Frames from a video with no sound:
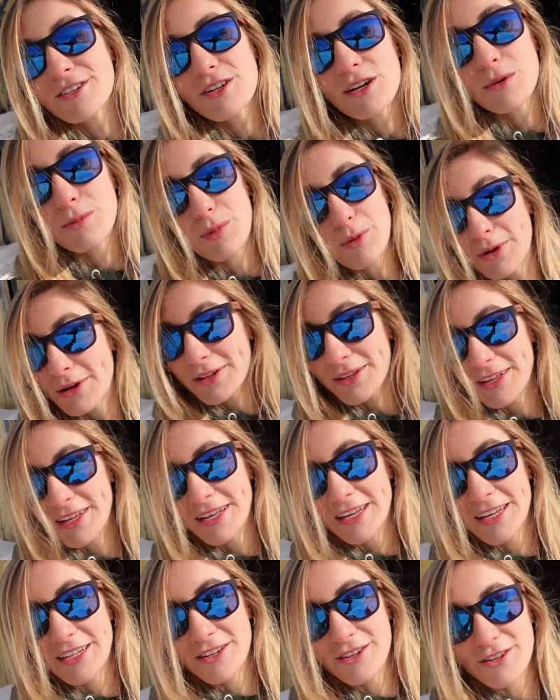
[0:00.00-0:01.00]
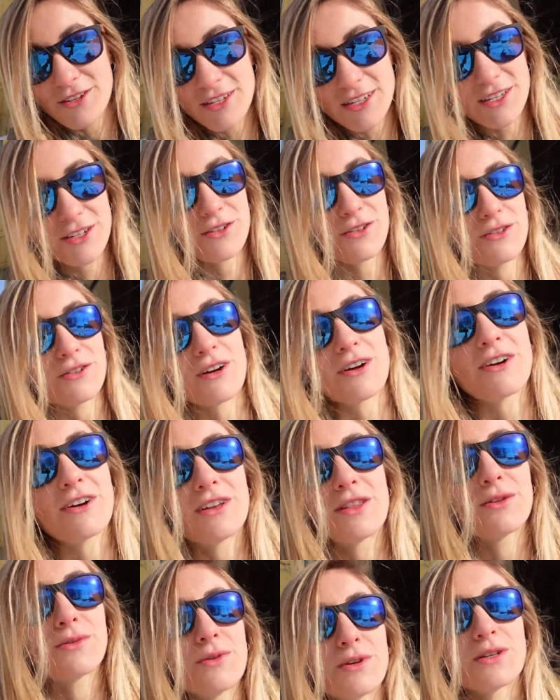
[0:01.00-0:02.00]
start boiling, and you still are
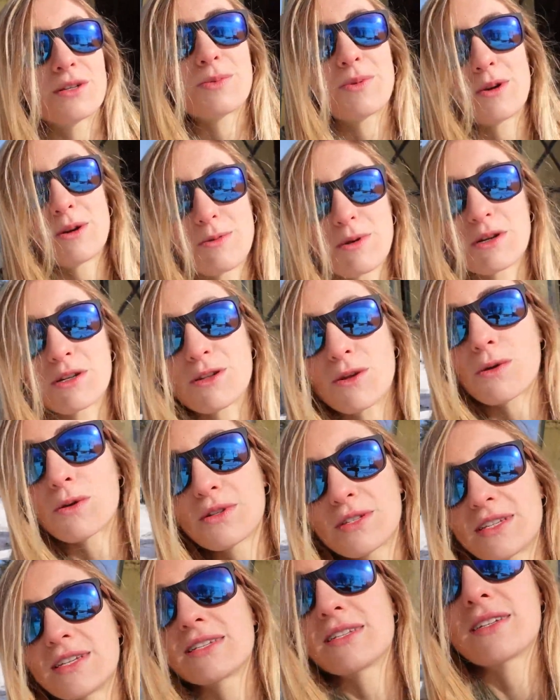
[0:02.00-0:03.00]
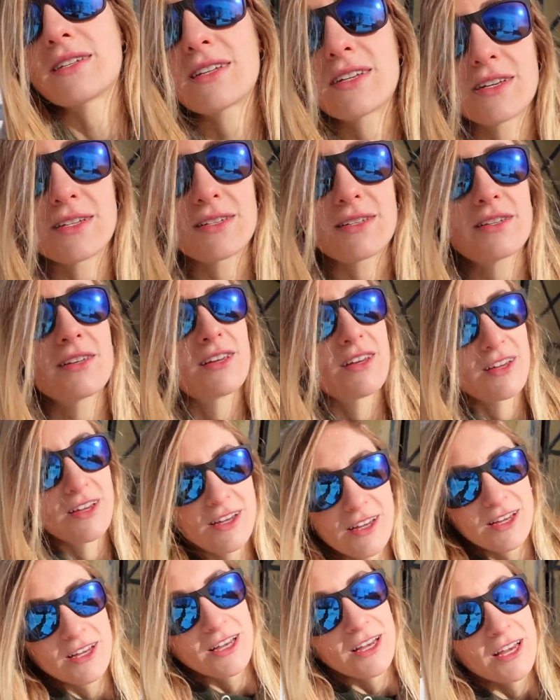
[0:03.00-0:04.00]
in the woods pretty much the whole season because
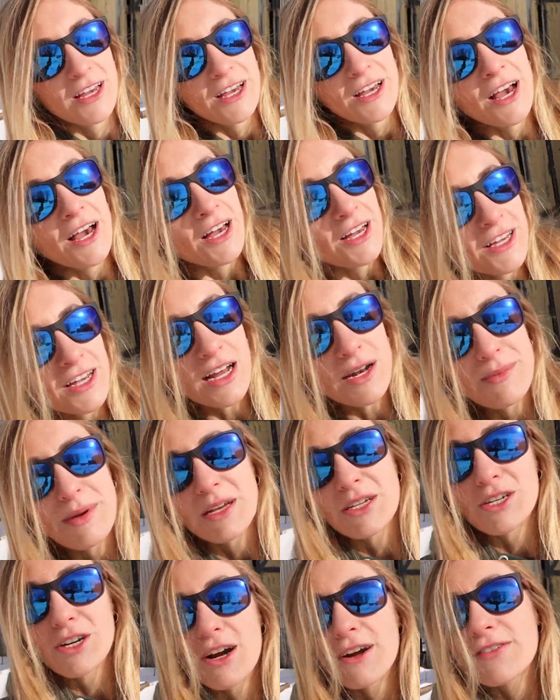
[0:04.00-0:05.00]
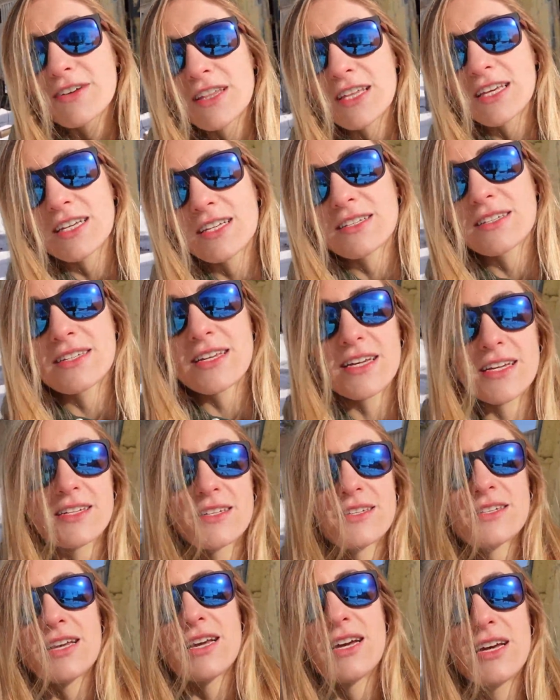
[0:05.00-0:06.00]
you got to make sure everything
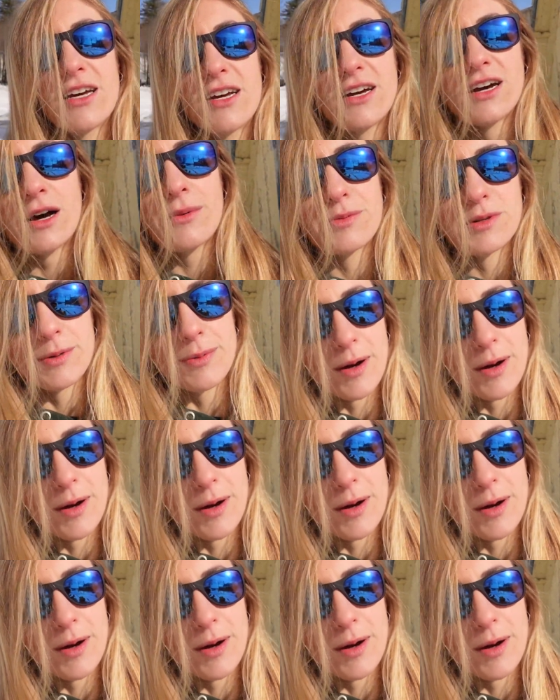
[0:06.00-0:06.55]
stays up to